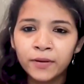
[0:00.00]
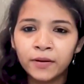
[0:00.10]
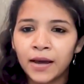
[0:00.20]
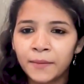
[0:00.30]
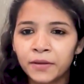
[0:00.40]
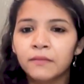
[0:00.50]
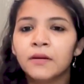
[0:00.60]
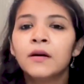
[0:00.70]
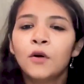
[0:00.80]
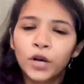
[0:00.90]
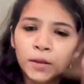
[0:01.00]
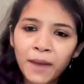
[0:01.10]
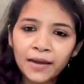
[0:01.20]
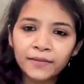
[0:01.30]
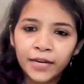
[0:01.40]
will, okay,
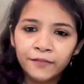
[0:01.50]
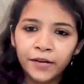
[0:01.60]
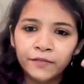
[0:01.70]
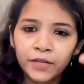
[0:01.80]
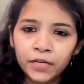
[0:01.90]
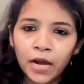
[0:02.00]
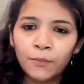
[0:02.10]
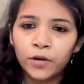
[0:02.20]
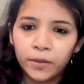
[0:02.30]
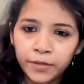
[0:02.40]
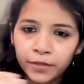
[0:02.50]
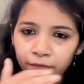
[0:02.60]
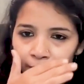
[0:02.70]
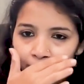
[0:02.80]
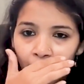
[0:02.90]
back then when will it come on
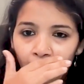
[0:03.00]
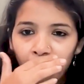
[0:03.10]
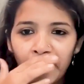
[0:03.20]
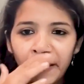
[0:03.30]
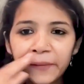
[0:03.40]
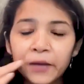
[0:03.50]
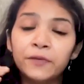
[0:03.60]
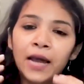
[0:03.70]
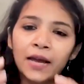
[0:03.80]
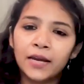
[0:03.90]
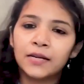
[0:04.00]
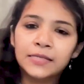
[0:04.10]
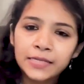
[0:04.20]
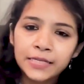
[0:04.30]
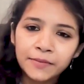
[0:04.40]
MTV, or when will I get a
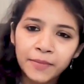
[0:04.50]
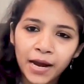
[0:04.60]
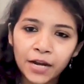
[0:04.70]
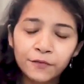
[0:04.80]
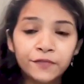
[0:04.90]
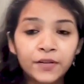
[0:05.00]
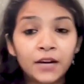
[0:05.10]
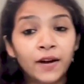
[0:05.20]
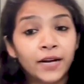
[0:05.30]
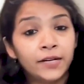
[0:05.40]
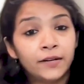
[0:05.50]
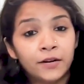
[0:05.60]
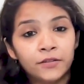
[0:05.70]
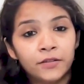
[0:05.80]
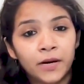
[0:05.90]
CD in my hand, when will I find it at
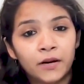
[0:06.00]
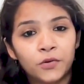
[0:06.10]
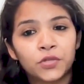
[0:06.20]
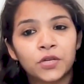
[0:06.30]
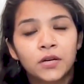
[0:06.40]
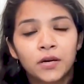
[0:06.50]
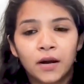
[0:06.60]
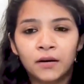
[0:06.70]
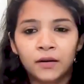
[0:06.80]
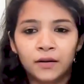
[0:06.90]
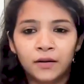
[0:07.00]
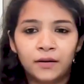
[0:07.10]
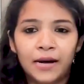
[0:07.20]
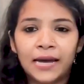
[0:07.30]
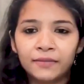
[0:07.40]
Rhythm House,
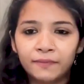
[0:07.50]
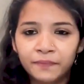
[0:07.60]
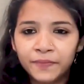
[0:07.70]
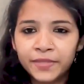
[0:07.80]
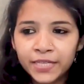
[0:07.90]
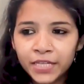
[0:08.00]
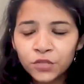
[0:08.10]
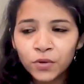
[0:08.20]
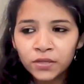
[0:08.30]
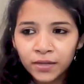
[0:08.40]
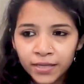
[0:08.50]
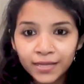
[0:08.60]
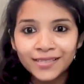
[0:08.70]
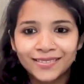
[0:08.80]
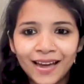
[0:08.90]
and these were the
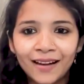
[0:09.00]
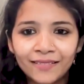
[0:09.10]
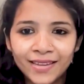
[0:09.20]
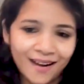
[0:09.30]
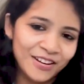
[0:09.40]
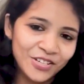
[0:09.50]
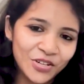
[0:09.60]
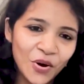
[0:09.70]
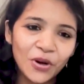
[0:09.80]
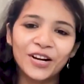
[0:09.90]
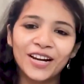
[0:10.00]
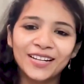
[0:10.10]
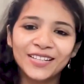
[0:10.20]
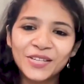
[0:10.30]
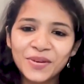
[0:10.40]
kicks that the artist got, right?
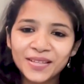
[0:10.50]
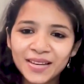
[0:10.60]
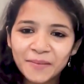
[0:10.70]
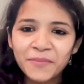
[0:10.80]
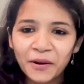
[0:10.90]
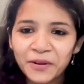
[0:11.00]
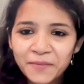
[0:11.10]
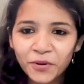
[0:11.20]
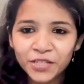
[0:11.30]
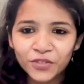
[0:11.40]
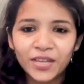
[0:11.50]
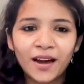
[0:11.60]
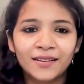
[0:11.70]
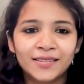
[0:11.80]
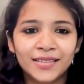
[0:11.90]
These were the brownie points for the
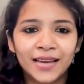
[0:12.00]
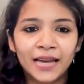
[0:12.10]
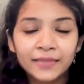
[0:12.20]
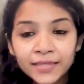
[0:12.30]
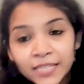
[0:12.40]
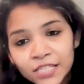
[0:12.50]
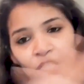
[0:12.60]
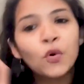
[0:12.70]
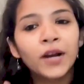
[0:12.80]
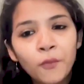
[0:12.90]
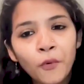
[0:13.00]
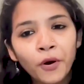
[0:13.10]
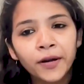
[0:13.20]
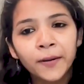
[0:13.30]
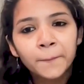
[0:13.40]
artist saying, this is what I want,